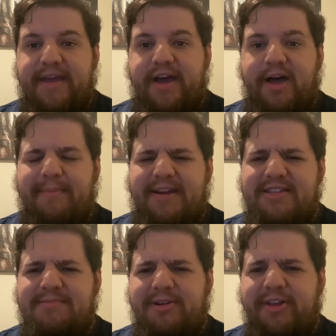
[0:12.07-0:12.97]
I
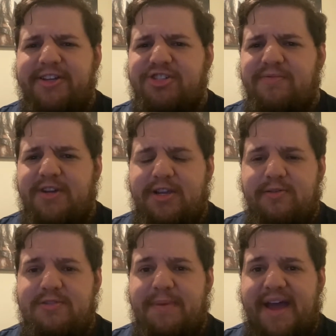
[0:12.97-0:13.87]
did some collection
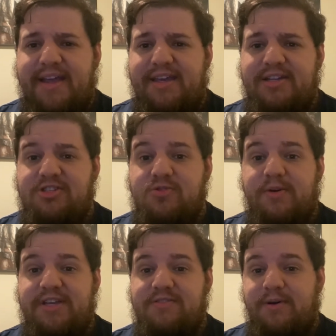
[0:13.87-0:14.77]
videos back in
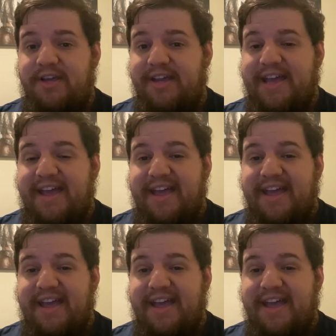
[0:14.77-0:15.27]
2020,